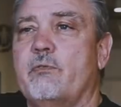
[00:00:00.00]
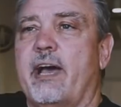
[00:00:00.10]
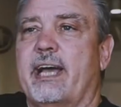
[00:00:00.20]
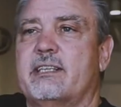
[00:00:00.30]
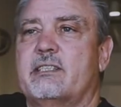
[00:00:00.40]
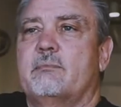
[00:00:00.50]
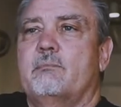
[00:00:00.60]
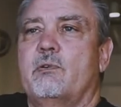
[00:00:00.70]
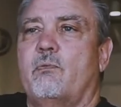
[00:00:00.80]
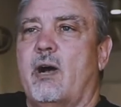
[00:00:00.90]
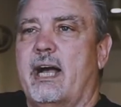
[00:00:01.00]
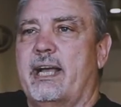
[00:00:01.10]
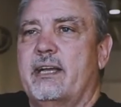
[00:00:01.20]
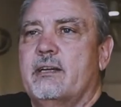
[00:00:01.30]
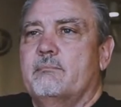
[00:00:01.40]
X, Move
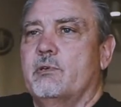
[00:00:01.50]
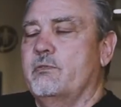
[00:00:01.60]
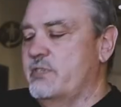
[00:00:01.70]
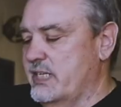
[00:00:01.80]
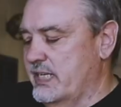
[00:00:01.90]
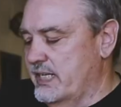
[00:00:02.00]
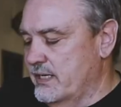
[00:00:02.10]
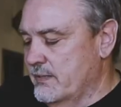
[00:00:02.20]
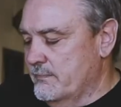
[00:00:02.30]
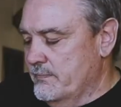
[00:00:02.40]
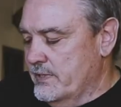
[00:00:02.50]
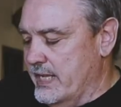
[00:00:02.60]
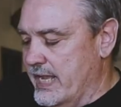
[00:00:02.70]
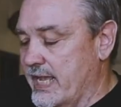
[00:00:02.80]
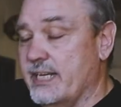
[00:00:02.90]
Y, Move Z,
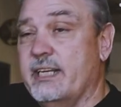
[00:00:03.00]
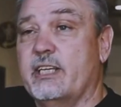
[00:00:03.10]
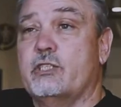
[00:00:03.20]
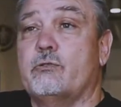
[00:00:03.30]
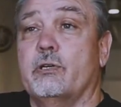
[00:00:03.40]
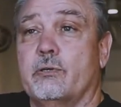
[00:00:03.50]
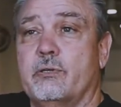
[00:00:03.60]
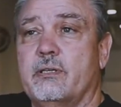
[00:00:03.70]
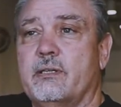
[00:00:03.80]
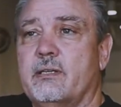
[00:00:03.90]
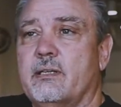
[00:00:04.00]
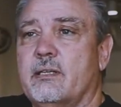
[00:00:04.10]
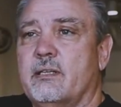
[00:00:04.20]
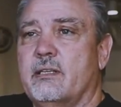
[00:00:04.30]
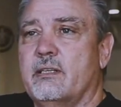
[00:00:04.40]
and Extrude.
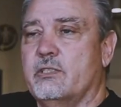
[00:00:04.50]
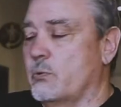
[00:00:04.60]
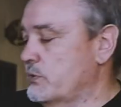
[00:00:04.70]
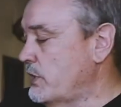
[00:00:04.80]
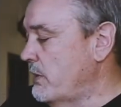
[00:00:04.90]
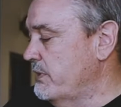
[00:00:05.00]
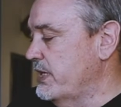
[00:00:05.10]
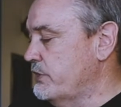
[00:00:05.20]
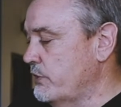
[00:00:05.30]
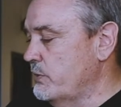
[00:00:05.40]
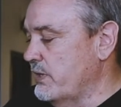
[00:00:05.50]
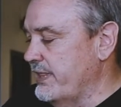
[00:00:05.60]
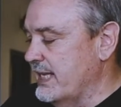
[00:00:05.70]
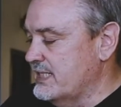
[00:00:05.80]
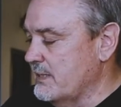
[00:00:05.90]
So we'll start with the extrude one.
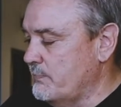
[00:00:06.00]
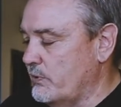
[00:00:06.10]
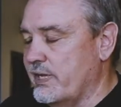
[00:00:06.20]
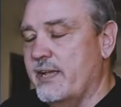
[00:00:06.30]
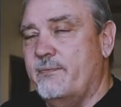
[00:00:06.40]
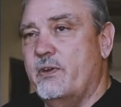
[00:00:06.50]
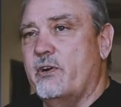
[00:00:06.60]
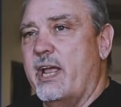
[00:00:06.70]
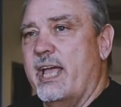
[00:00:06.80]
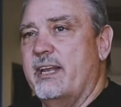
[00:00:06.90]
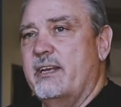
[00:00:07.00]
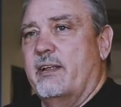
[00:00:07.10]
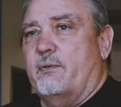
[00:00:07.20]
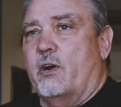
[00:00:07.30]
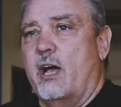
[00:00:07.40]
That's simple. If your
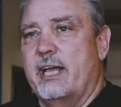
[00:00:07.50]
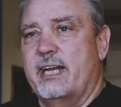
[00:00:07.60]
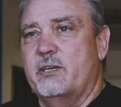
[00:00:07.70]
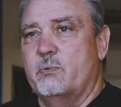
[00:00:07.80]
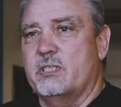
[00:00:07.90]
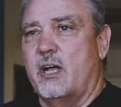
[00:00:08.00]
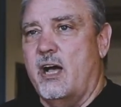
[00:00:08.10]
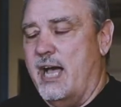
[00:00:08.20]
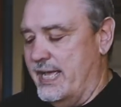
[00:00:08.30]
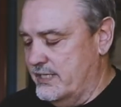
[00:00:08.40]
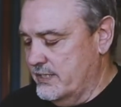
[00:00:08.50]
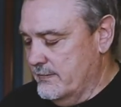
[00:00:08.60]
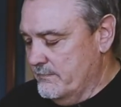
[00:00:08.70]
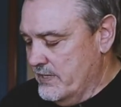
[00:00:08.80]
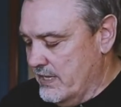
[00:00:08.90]
hot end was hot,
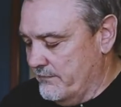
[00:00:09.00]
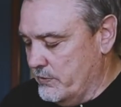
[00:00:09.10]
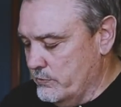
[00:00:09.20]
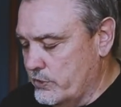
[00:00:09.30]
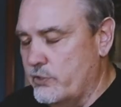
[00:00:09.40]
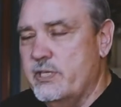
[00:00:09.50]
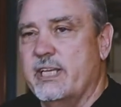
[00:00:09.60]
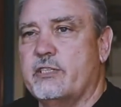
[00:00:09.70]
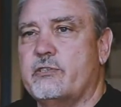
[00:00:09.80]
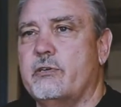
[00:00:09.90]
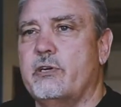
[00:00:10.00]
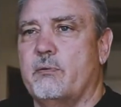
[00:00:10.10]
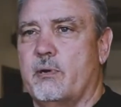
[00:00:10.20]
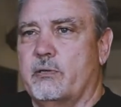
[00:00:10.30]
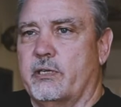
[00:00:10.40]
if you turn the extruder
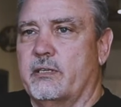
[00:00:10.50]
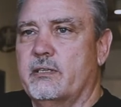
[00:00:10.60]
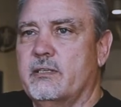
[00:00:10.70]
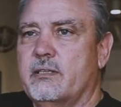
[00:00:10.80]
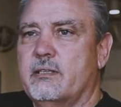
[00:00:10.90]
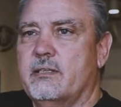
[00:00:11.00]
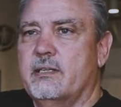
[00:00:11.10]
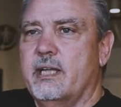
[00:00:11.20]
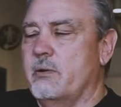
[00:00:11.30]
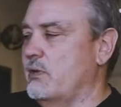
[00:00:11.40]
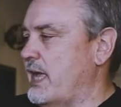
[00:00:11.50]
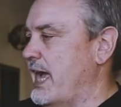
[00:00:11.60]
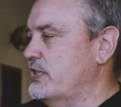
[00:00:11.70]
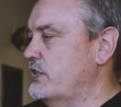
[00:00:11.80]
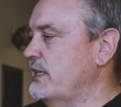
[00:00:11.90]
motor, it will
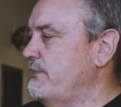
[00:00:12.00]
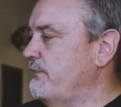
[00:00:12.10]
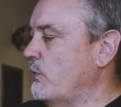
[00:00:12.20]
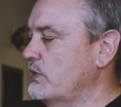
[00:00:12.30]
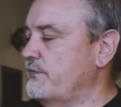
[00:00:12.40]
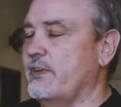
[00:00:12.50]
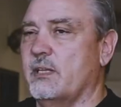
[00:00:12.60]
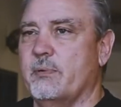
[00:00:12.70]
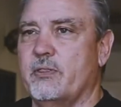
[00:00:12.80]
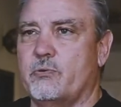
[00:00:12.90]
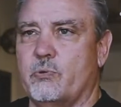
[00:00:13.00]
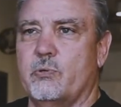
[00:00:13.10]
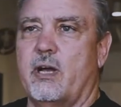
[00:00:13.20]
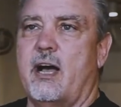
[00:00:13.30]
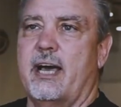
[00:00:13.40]
actually force filament through
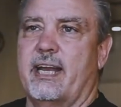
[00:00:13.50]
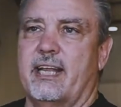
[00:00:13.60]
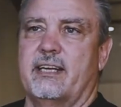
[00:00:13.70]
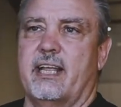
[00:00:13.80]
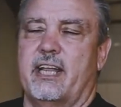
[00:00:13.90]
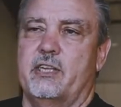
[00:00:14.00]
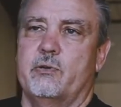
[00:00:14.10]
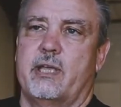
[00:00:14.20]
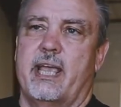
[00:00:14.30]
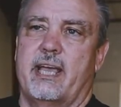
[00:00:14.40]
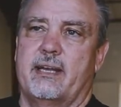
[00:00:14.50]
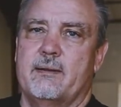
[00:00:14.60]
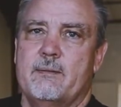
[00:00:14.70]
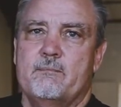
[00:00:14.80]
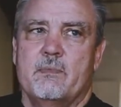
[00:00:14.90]
the hot end, and you can
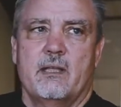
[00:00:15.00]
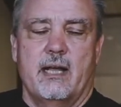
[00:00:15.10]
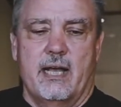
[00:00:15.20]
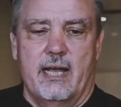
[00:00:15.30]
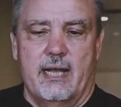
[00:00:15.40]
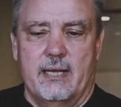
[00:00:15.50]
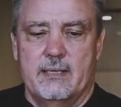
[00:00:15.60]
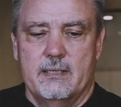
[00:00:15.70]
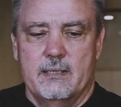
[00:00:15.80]
sort